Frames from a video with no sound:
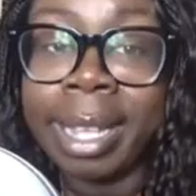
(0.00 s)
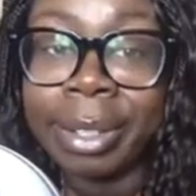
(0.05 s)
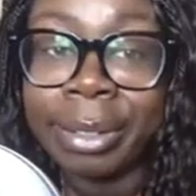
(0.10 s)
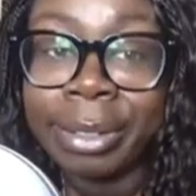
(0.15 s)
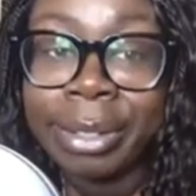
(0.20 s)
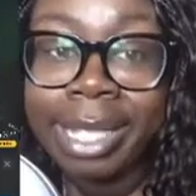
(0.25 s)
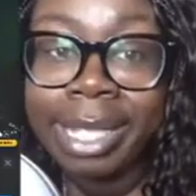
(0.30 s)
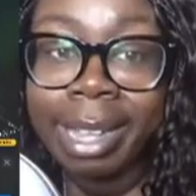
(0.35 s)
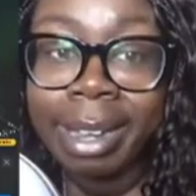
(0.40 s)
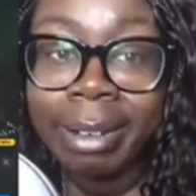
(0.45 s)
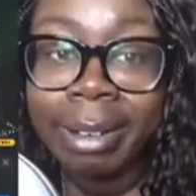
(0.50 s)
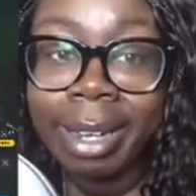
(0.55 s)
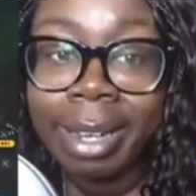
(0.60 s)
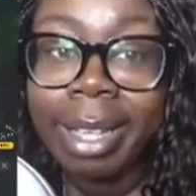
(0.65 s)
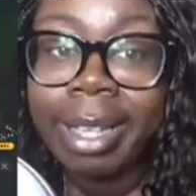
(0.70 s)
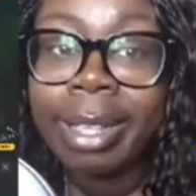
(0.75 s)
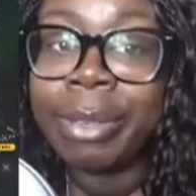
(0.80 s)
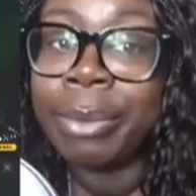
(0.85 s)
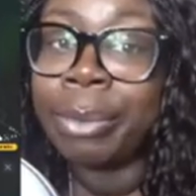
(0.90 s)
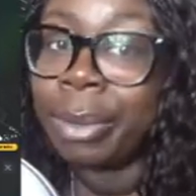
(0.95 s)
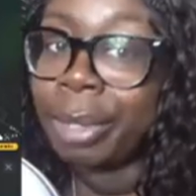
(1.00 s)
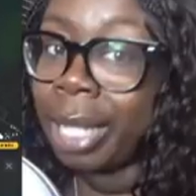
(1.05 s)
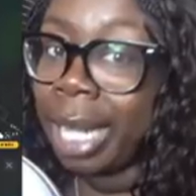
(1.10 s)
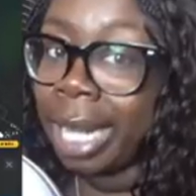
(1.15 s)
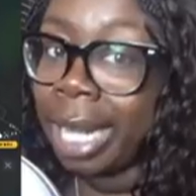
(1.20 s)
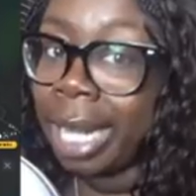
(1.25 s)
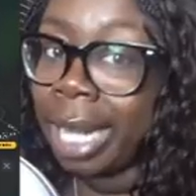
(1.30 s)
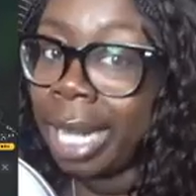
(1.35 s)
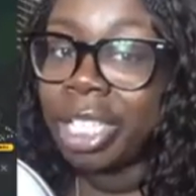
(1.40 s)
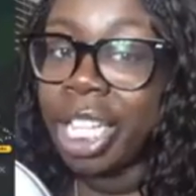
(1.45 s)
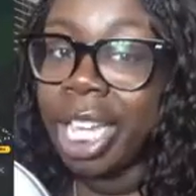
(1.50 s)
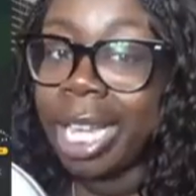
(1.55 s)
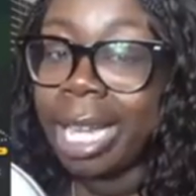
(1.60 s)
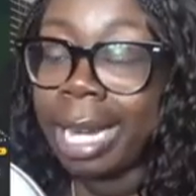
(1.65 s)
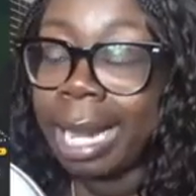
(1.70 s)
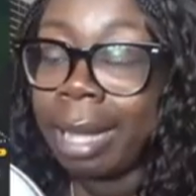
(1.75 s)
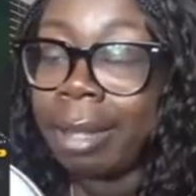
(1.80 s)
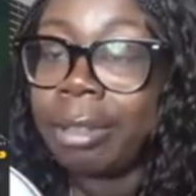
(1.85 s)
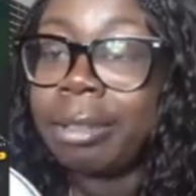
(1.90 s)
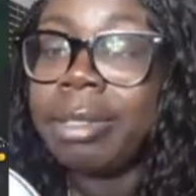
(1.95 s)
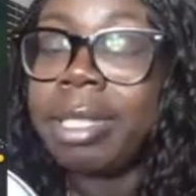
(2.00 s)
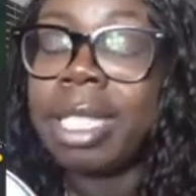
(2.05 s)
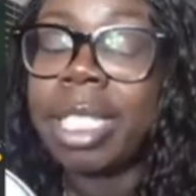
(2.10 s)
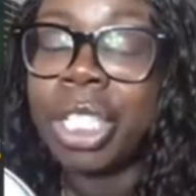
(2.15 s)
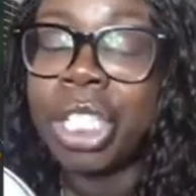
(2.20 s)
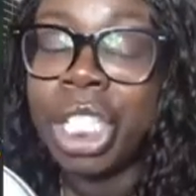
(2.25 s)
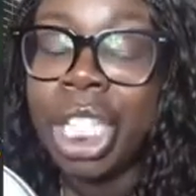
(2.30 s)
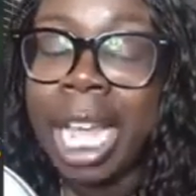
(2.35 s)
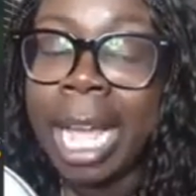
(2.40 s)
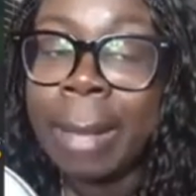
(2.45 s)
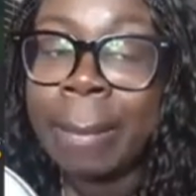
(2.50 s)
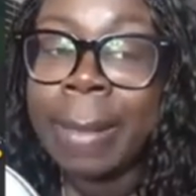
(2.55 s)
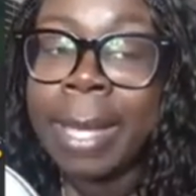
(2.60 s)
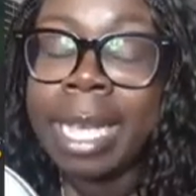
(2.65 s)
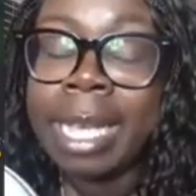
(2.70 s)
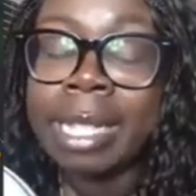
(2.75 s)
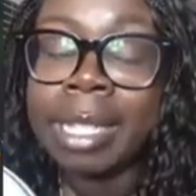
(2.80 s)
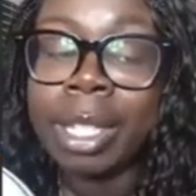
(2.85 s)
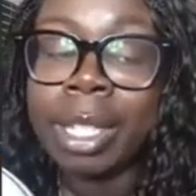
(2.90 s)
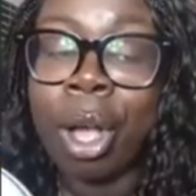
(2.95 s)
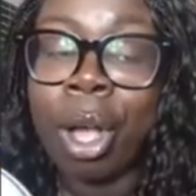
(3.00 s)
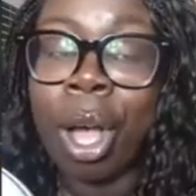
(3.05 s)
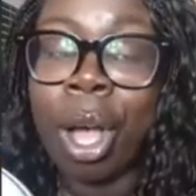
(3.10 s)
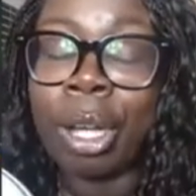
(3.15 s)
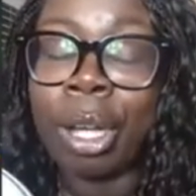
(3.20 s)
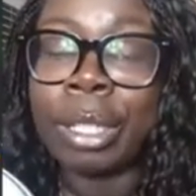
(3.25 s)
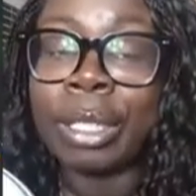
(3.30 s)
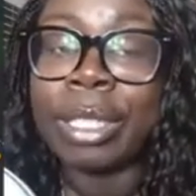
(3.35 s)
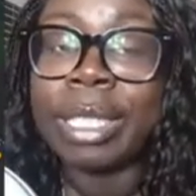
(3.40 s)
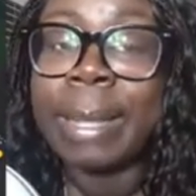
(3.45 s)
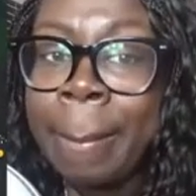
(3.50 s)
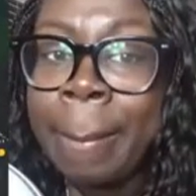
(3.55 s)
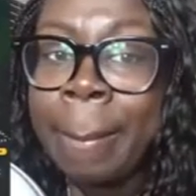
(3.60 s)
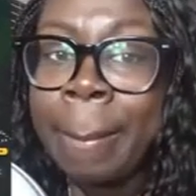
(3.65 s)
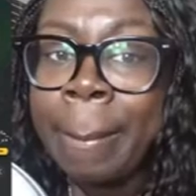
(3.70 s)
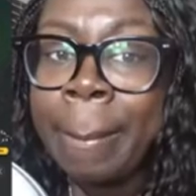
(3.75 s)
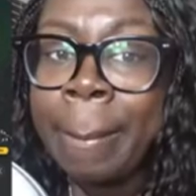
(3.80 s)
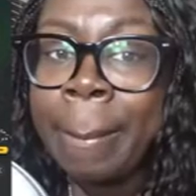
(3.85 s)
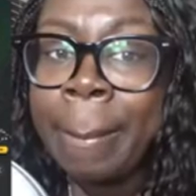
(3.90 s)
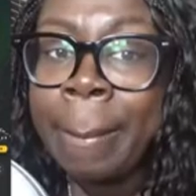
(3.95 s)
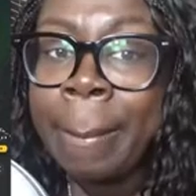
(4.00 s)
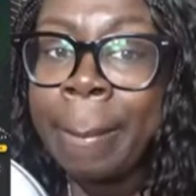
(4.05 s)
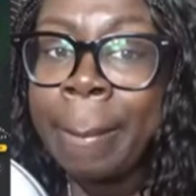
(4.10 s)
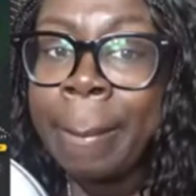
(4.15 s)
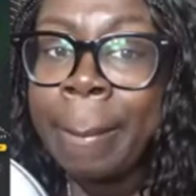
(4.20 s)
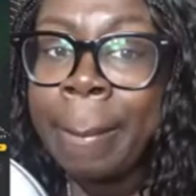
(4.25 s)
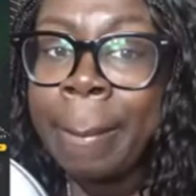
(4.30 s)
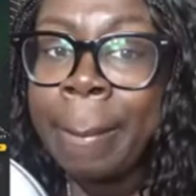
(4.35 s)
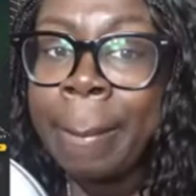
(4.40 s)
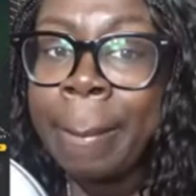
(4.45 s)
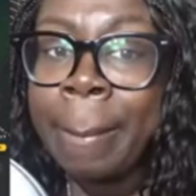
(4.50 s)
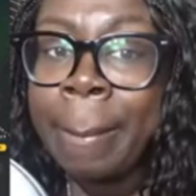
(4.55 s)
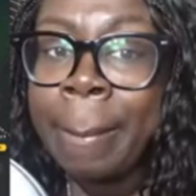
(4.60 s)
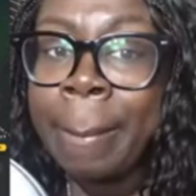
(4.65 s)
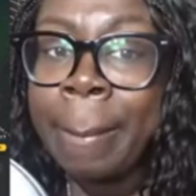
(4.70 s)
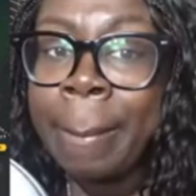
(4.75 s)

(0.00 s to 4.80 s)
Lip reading: Louis area and would like to check it out, the shop is called Obey